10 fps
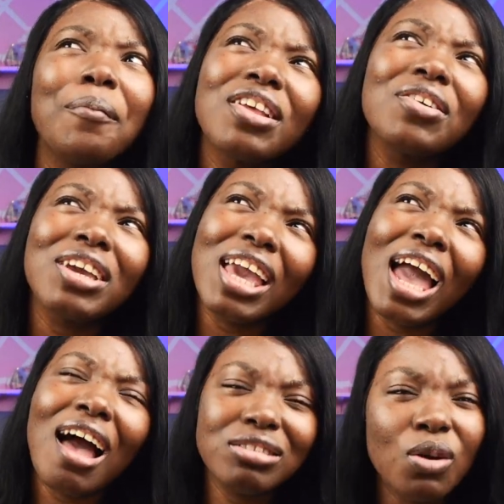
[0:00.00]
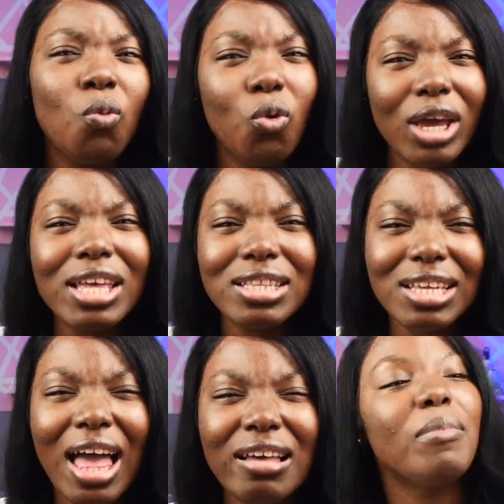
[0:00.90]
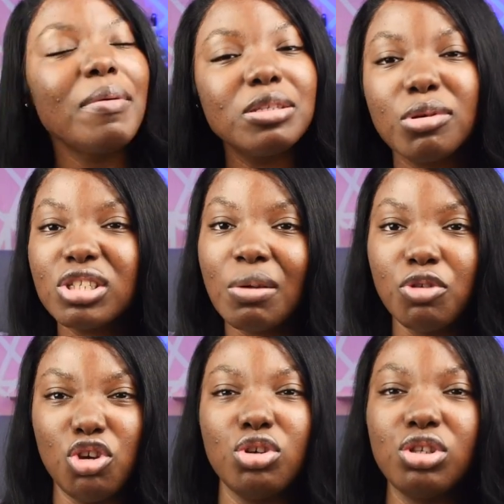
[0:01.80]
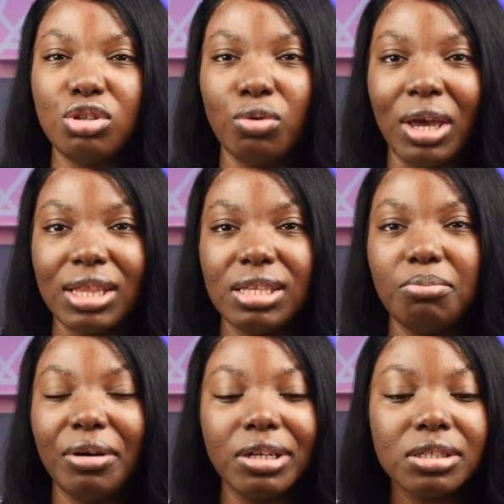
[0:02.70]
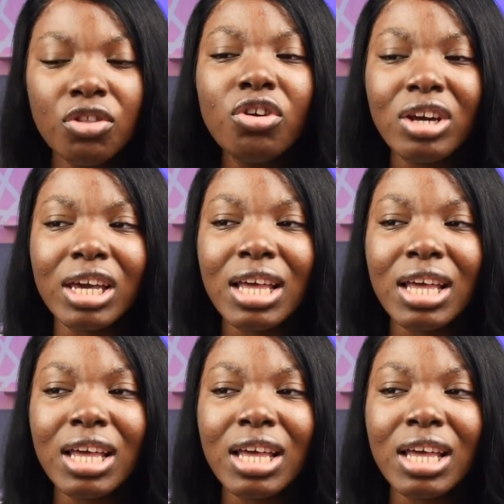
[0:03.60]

the uk has some weird maybe it's because i'm used to it but the uk